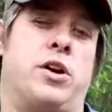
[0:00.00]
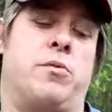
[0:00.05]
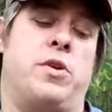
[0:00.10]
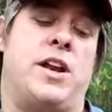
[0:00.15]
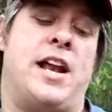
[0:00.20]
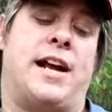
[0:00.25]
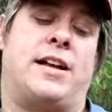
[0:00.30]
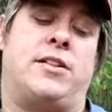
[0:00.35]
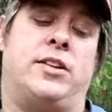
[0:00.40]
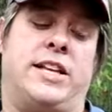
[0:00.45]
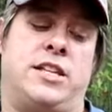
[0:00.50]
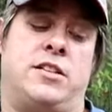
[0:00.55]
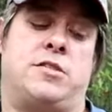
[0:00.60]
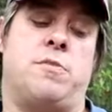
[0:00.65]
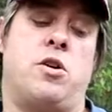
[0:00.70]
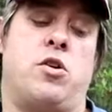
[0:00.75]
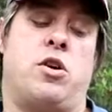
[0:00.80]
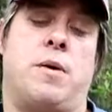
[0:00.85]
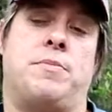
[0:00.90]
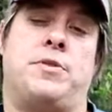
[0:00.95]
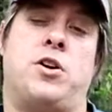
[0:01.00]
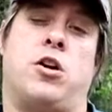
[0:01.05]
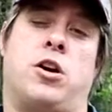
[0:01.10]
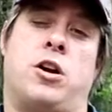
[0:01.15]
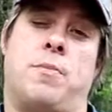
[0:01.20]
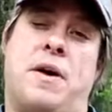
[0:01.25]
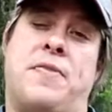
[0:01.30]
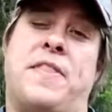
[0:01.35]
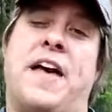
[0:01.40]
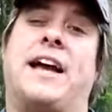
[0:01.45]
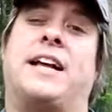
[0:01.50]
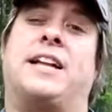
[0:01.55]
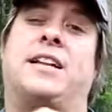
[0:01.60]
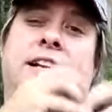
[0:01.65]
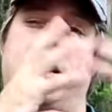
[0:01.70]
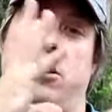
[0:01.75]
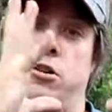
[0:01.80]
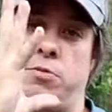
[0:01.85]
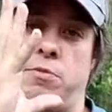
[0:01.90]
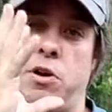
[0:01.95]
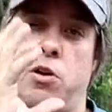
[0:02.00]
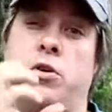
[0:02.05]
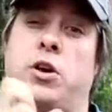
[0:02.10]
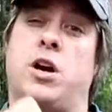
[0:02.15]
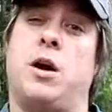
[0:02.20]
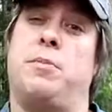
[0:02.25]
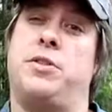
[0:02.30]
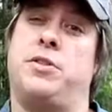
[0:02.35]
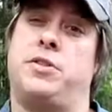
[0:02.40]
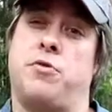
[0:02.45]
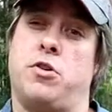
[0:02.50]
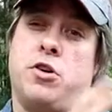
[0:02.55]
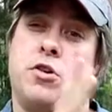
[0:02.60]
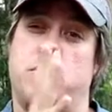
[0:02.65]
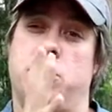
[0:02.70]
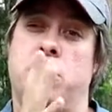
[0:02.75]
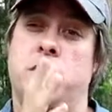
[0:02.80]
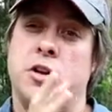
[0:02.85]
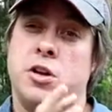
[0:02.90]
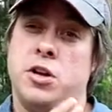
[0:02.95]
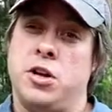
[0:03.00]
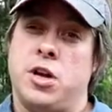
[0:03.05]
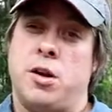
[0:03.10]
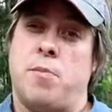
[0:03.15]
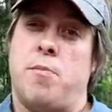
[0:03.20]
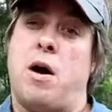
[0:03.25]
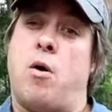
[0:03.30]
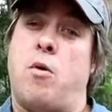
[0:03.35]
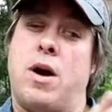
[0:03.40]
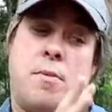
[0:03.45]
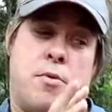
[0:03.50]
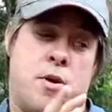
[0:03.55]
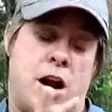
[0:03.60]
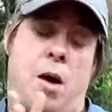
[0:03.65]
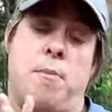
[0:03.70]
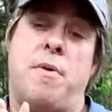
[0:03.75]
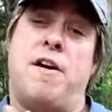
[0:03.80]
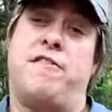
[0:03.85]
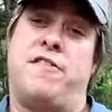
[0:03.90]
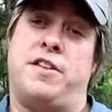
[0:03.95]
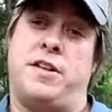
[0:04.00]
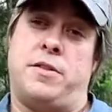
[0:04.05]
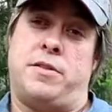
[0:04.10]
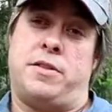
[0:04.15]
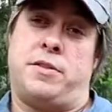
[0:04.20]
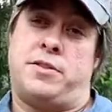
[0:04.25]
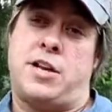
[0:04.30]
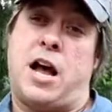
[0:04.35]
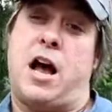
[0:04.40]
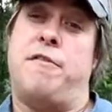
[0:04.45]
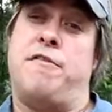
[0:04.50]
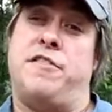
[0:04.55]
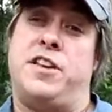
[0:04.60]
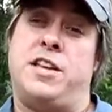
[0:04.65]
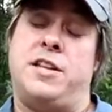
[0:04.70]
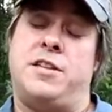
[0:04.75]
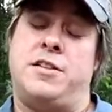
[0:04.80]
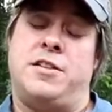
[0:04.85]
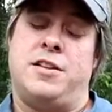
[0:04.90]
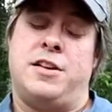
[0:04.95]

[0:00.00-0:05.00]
And when that clean smoke, I'm talking about that clear smoke coming through my Weber out my top vent.